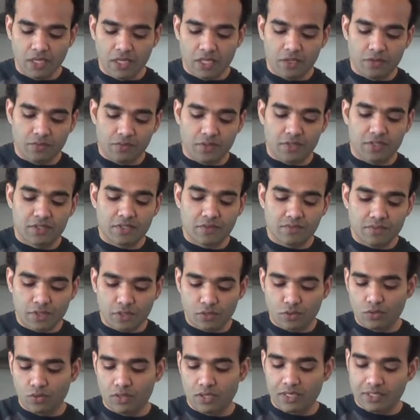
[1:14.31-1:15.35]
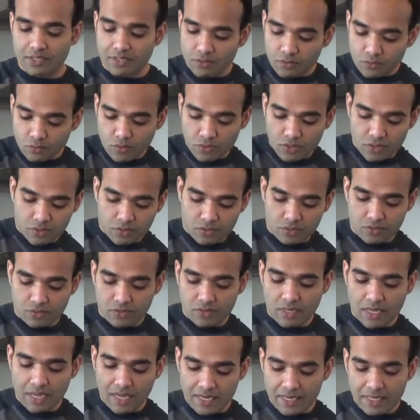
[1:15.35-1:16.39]
if you're someone who doesn't want
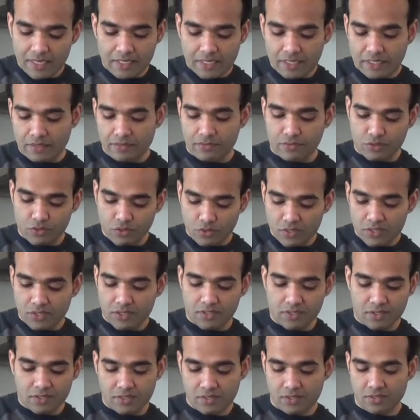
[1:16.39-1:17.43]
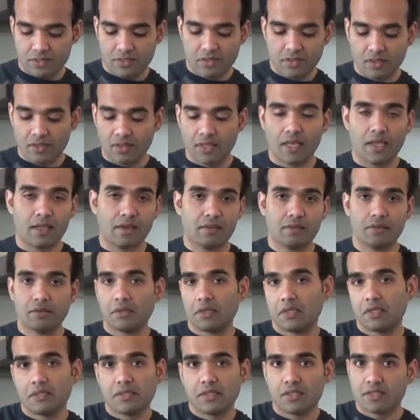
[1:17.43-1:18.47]
any kind of sugars, then you
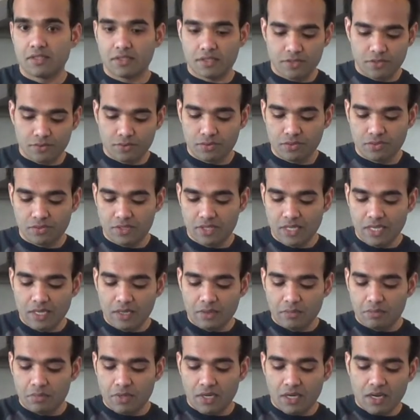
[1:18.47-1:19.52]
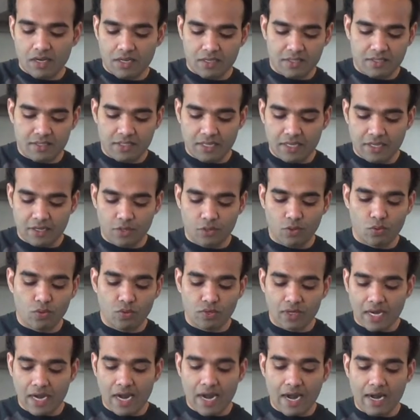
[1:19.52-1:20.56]
can just use bananas and
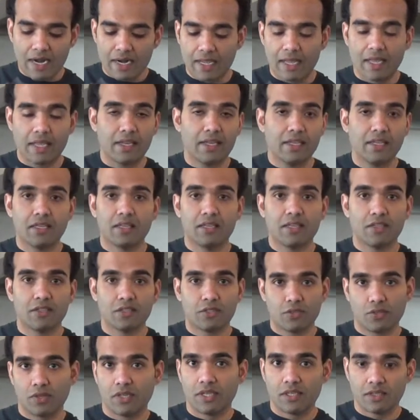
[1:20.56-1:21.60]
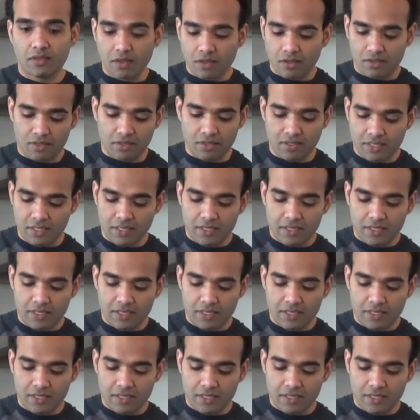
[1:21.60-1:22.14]
don't add any sugar at all.